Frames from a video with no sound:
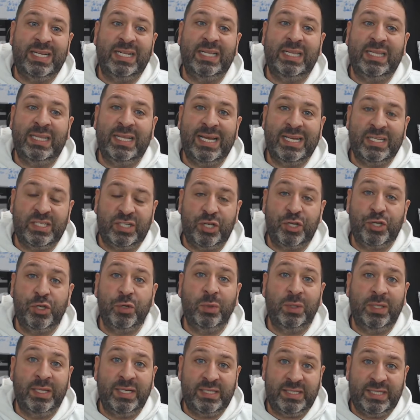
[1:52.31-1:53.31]
less new
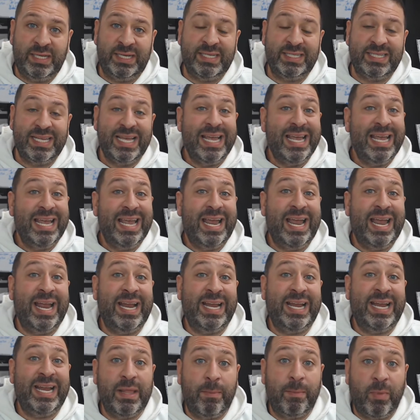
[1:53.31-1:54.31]
listings
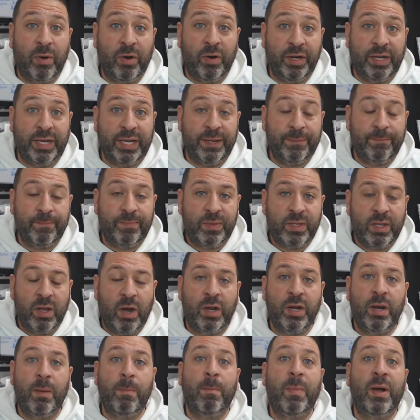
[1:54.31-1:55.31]
hitting the market
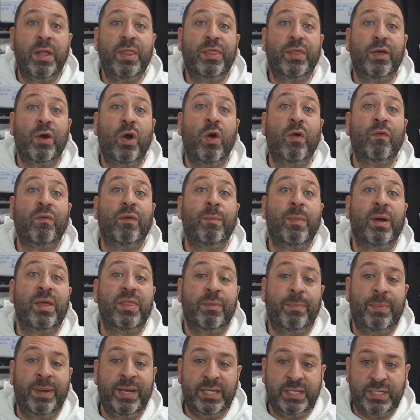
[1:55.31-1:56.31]
on a month over
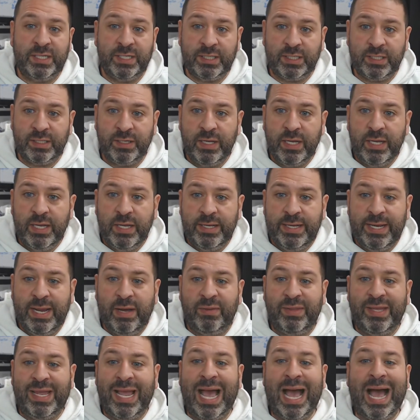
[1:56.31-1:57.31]
month basis. Now,
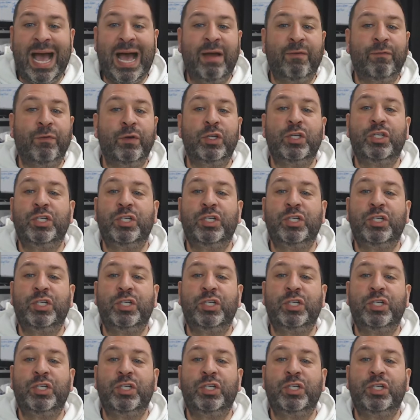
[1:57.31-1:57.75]
the average